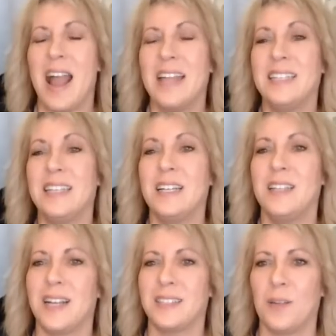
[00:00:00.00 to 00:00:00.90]
I did.
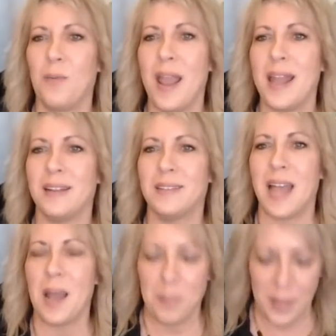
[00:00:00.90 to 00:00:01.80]
And I said, wait, is
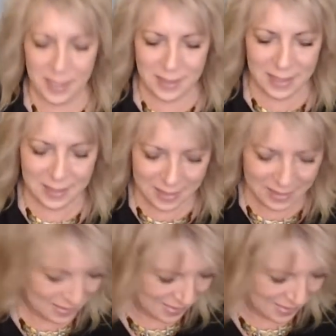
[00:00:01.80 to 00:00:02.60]
that Pixies?